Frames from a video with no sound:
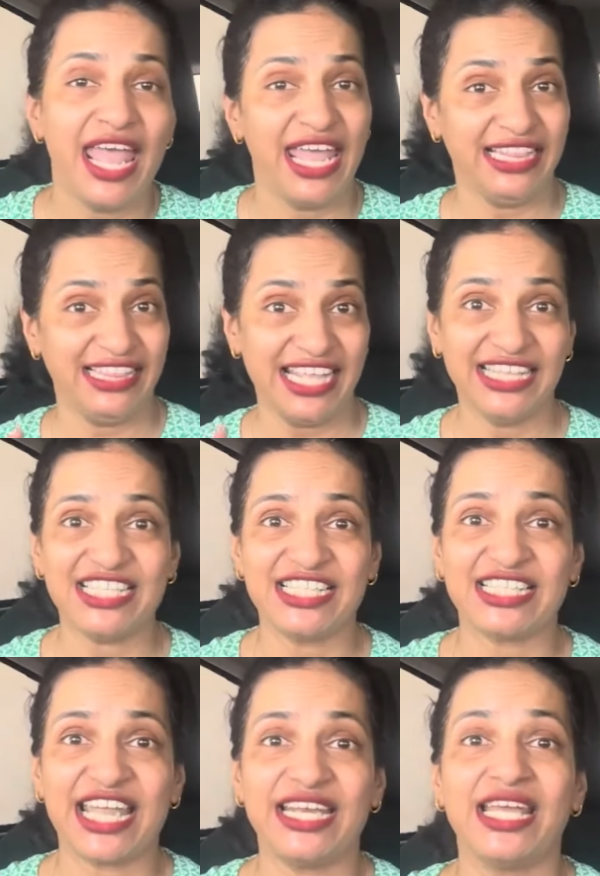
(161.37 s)
And then they
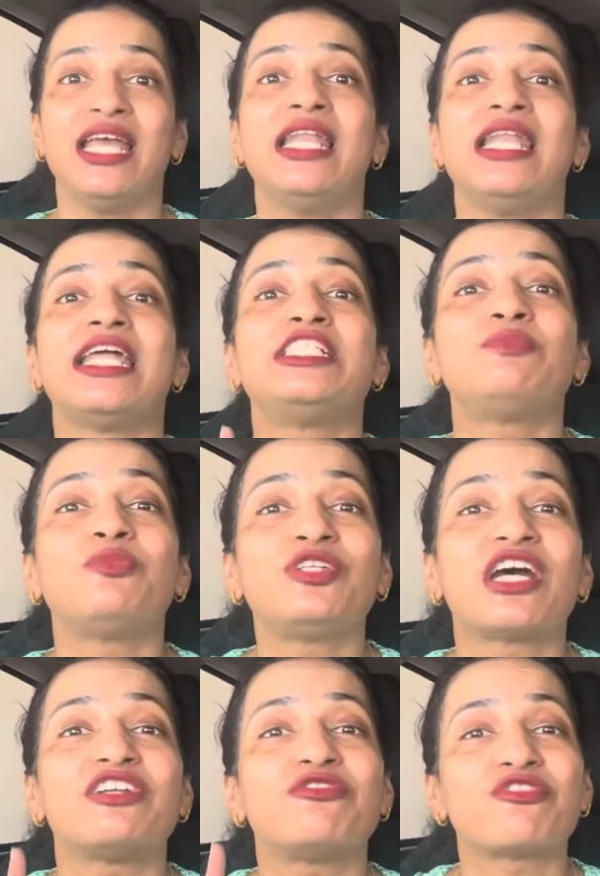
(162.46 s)
said, "Let's put
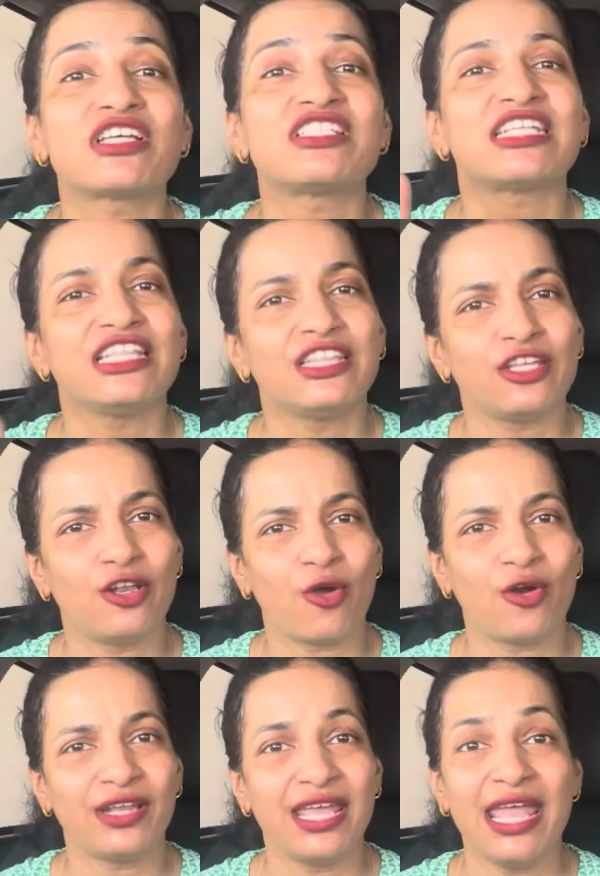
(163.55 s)
our trust in the
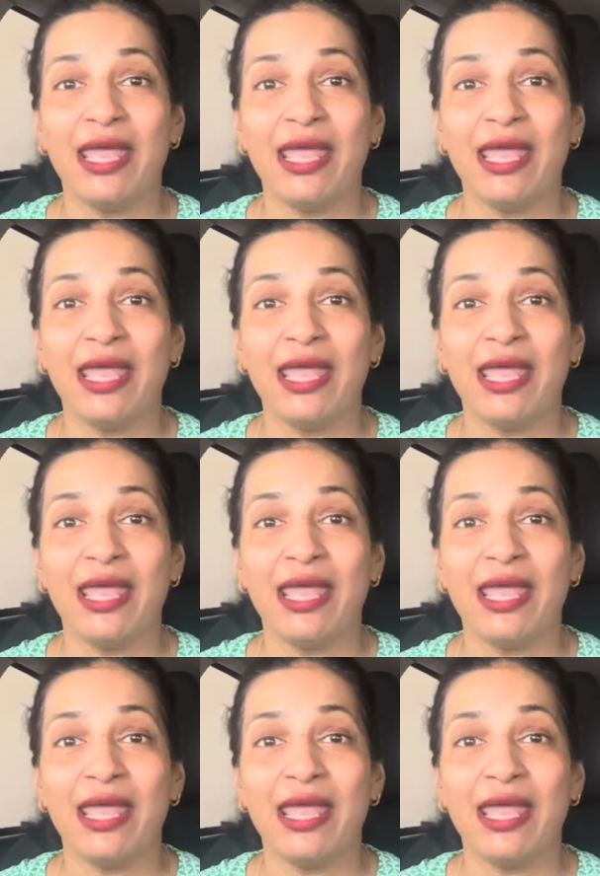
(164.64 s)
Lord."